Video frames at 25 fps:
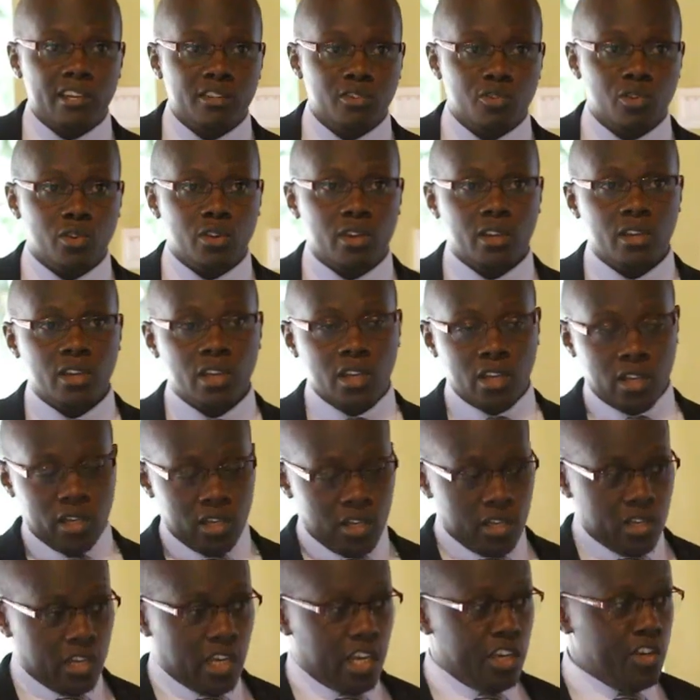and
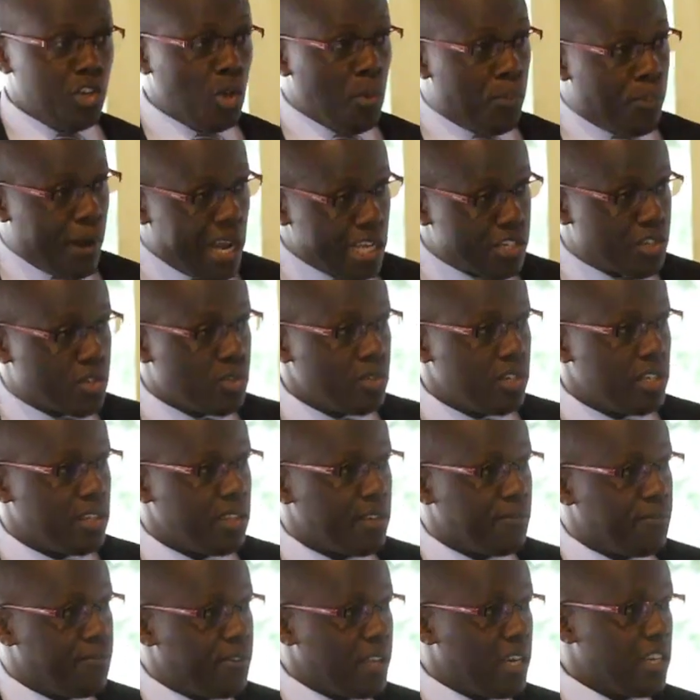you're a new person in the
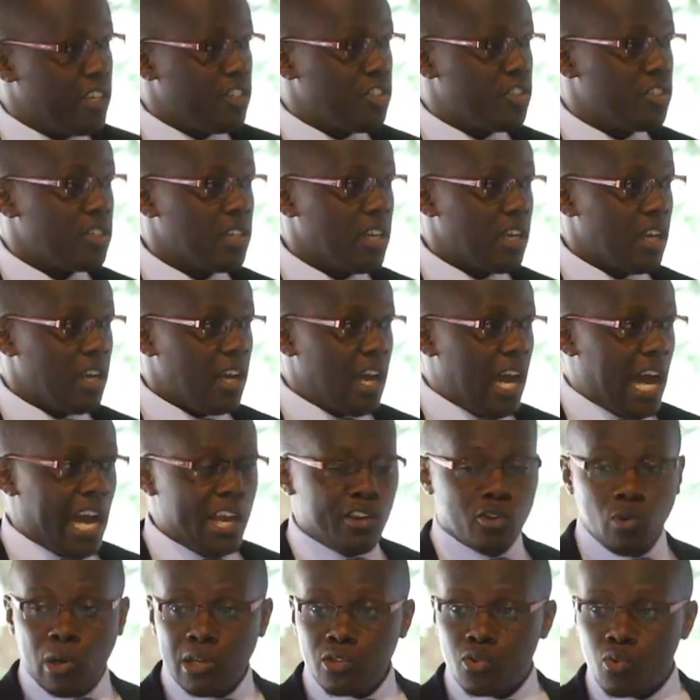village and
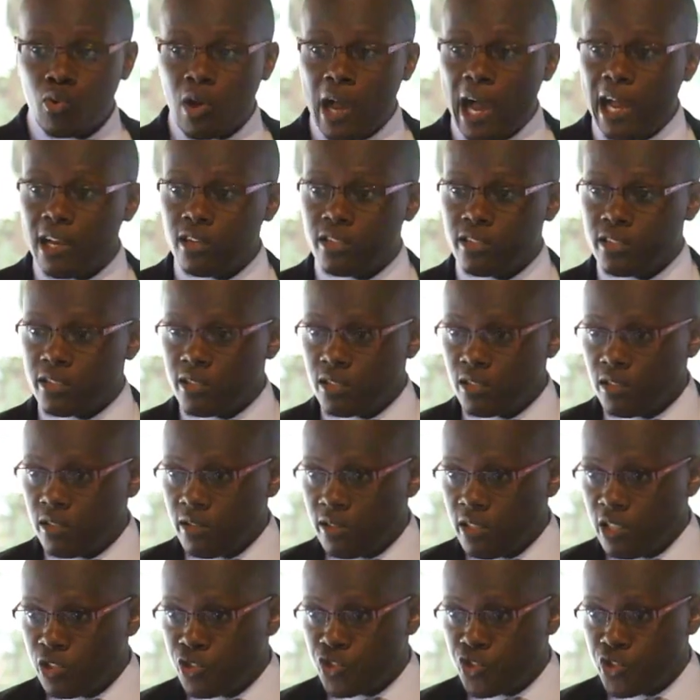you want to cut
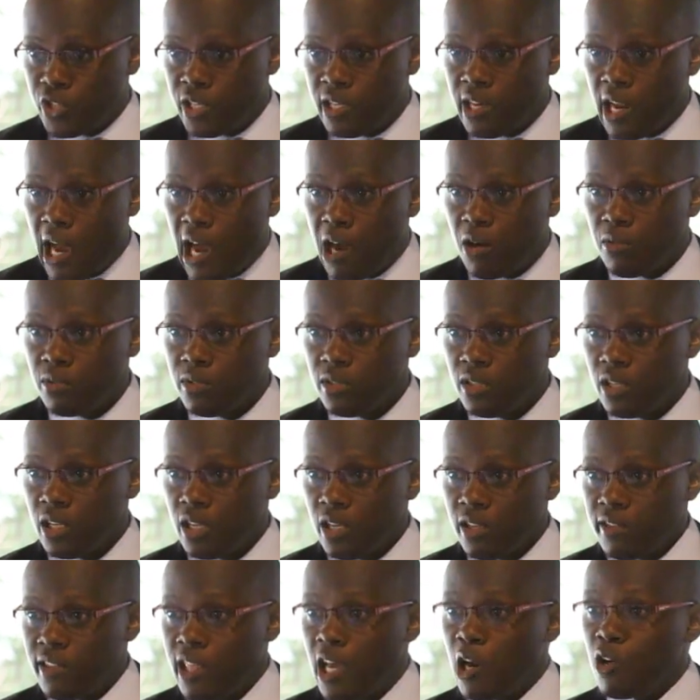the tree
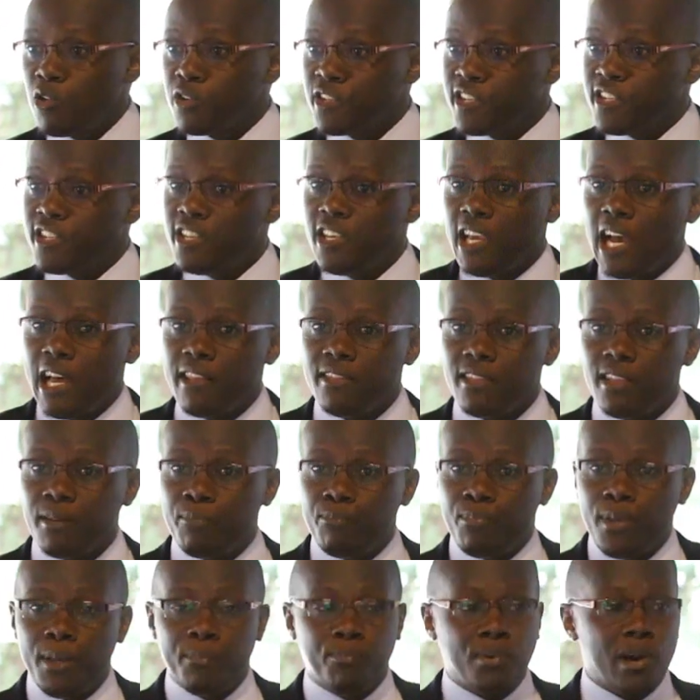down, they'll see and the
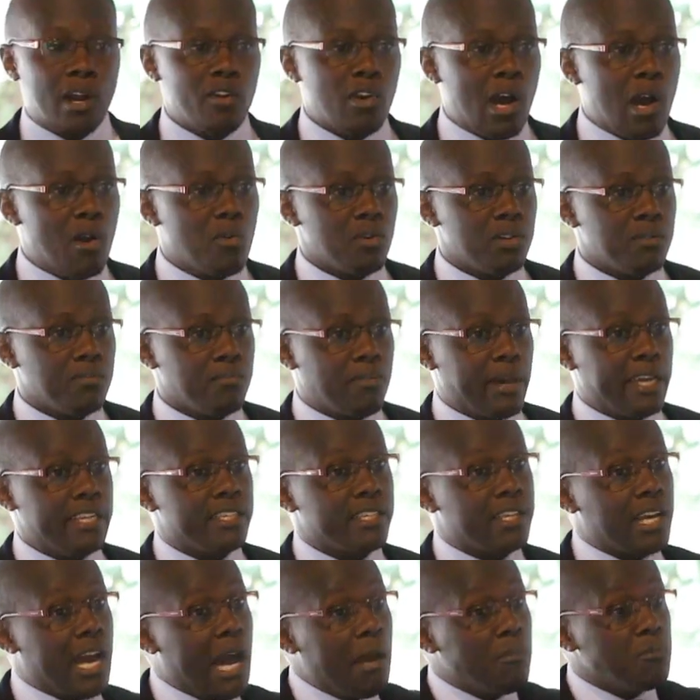people around might
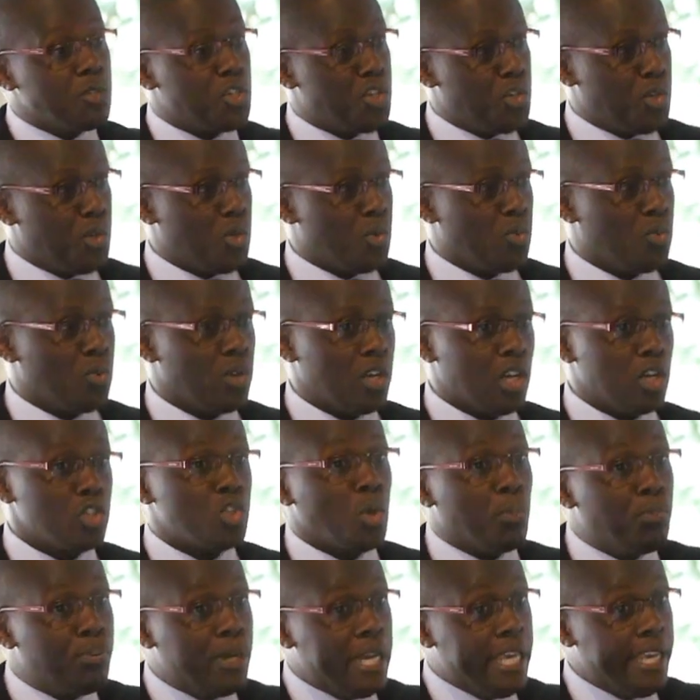come to you to
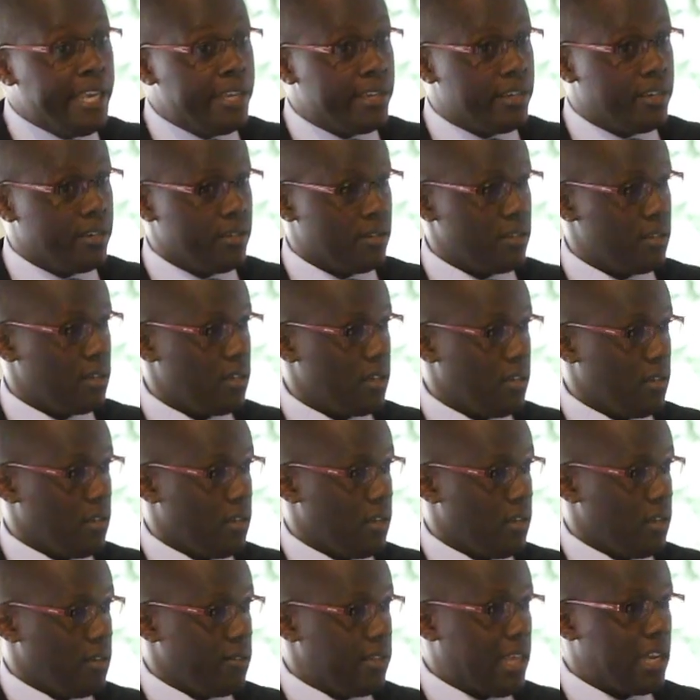plead
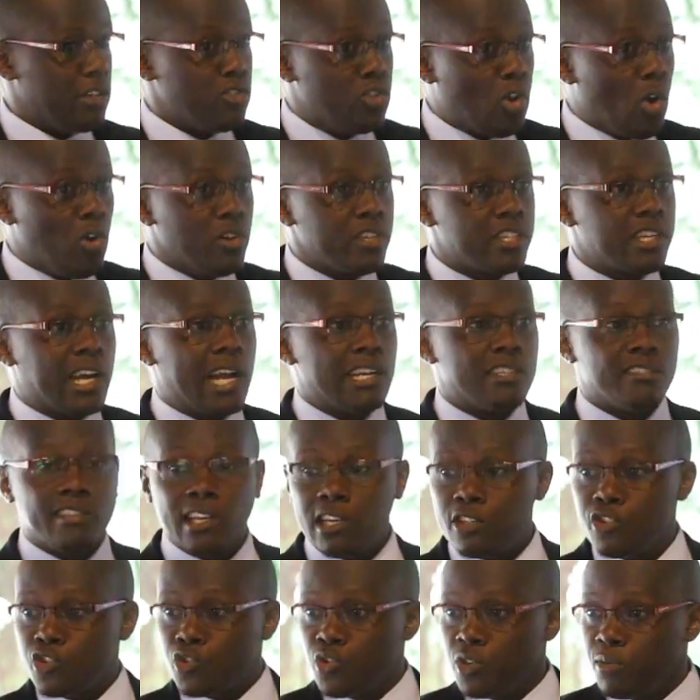that don't cut
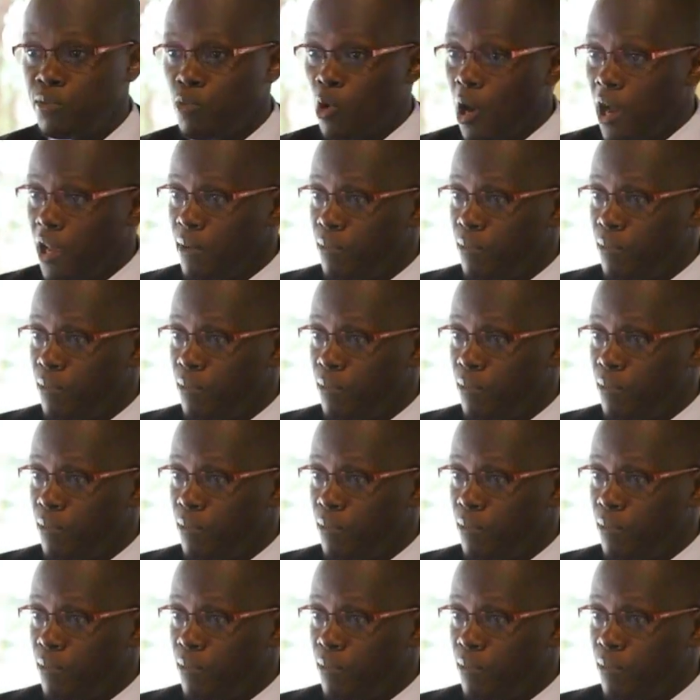that tree. Why?